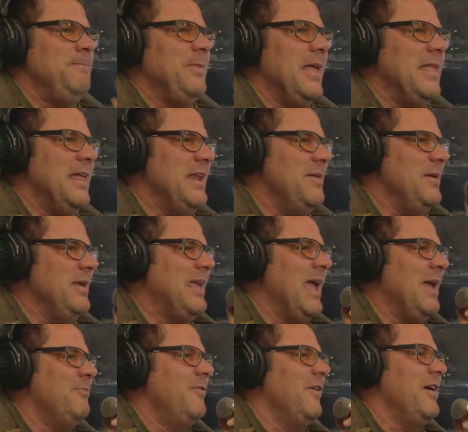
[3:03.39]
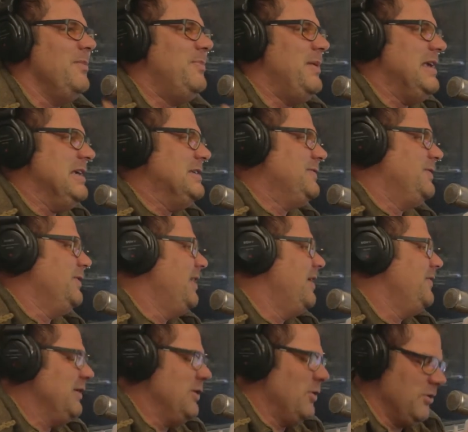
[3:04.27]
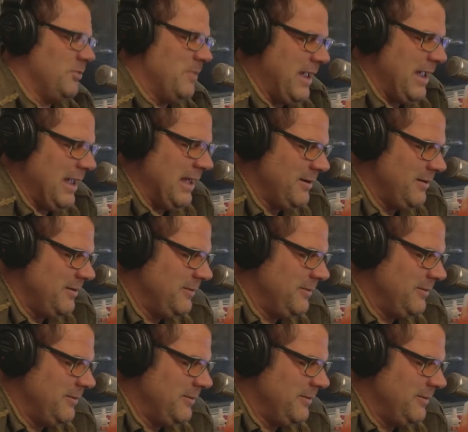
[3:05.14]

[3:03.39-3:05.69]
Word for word: and then he became very peaceful loving old man.